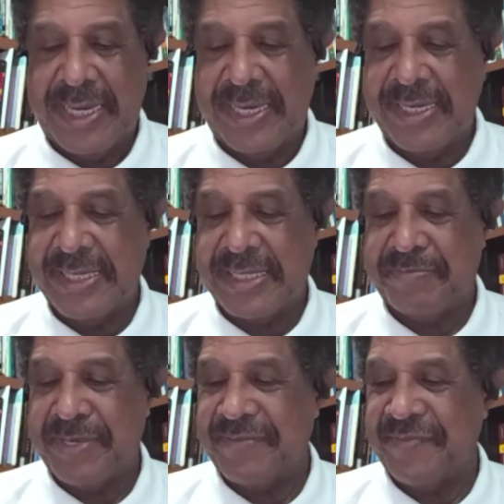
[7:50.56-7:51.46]

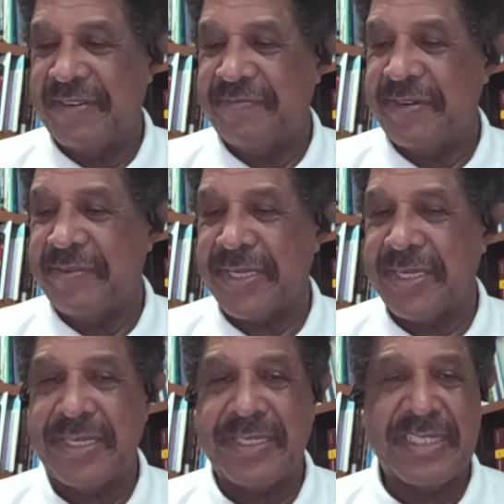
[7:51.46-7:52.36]
It's been very, very
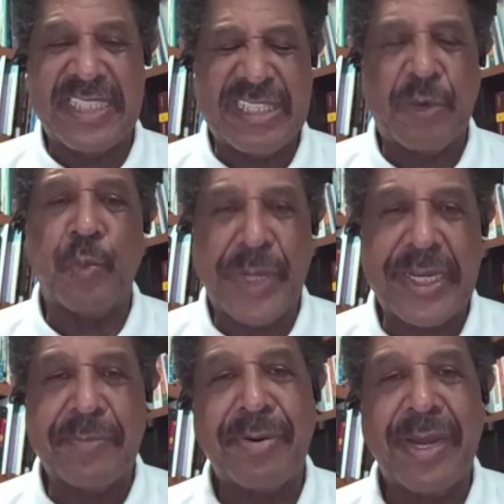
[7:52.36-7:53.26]
good. These are
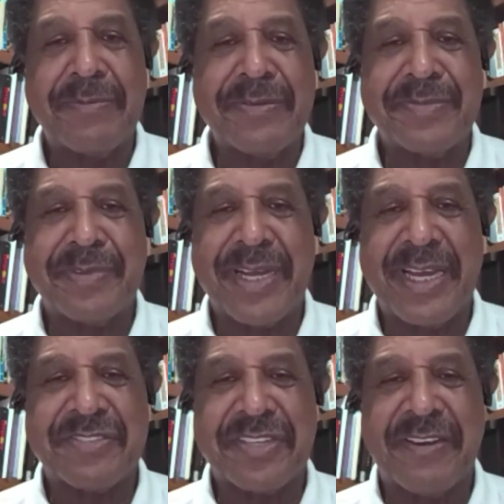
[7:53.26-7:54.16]
wicked problems, but
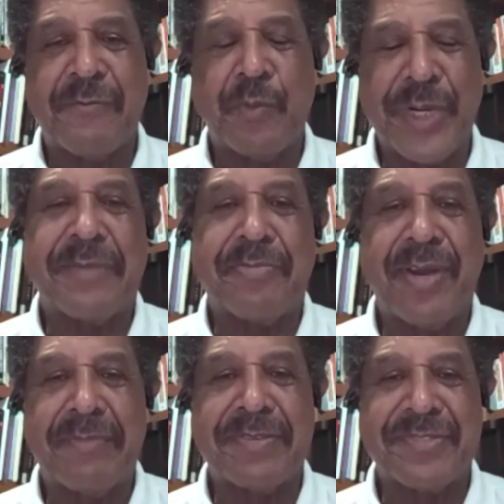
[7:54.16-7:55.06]
I've solved wicked
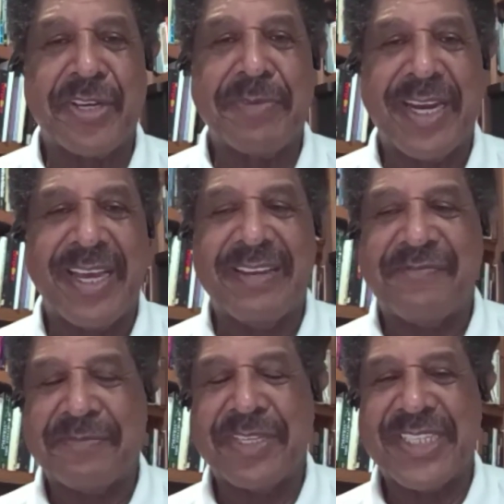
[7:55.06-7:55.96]
problems all my
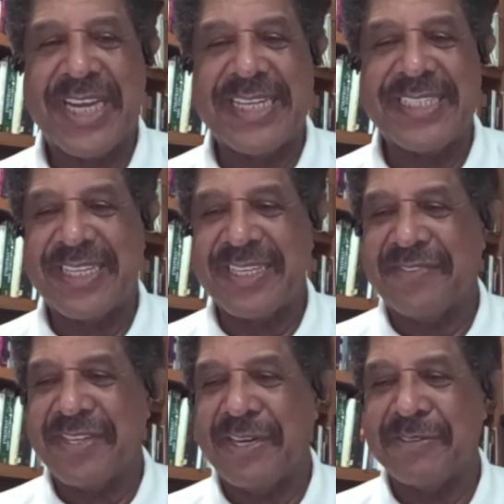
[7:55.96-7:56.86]
life, from the changing
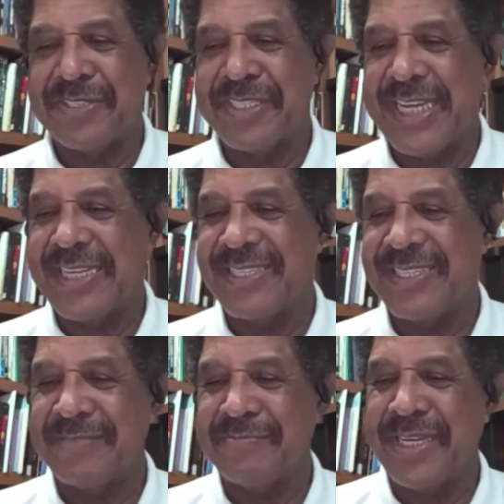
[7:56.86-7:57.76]
of Austin,
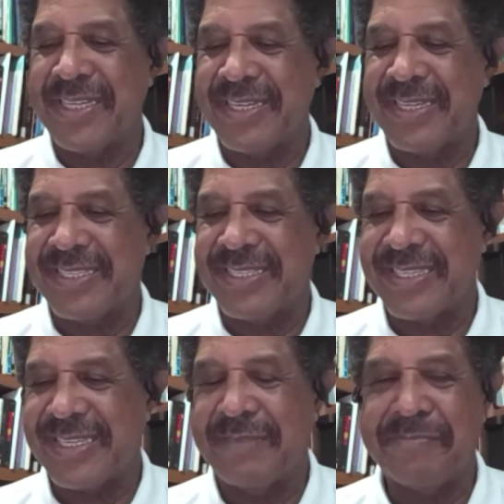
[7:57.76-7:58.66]
Texas, and being a
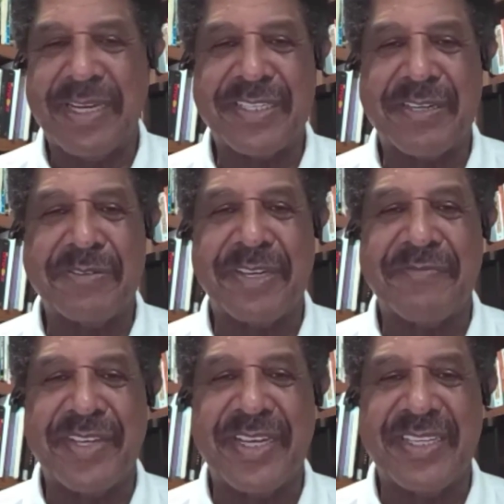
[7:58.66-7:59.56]
combat soldier
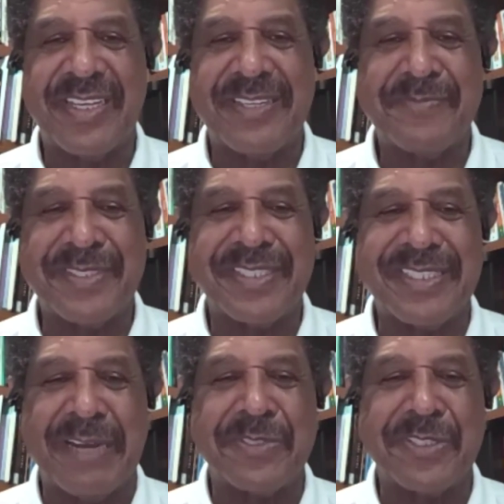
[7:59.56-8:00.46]
in Vietnam.
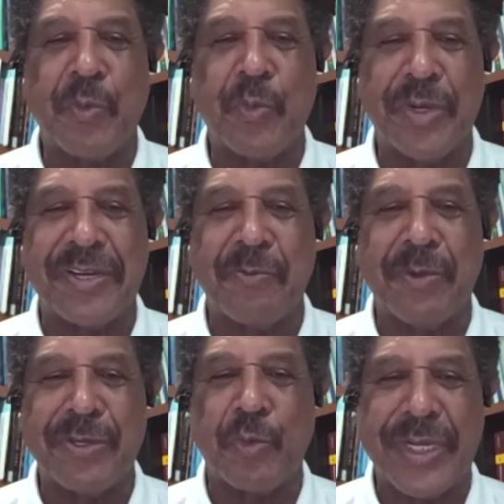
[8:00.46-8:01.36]
That was one of the
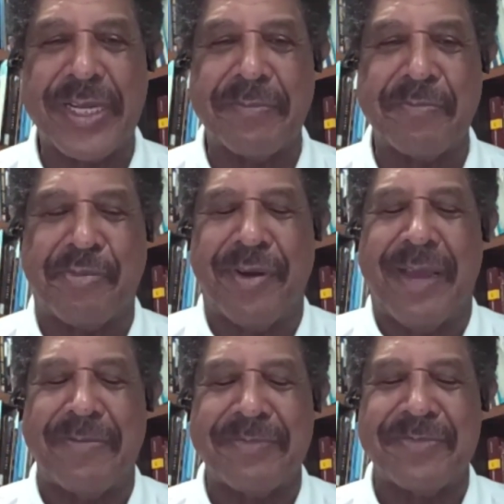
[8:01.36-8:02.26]
most wicked
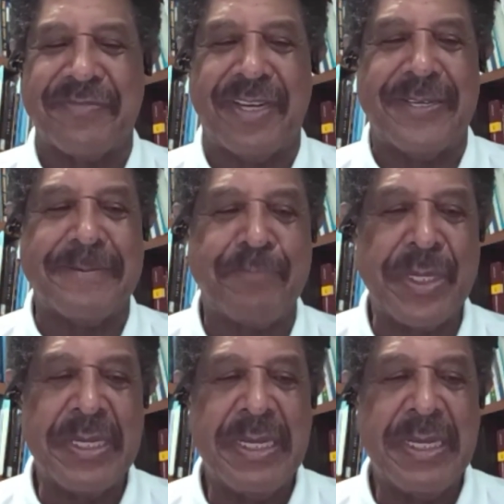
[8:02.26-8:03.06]
problems of all.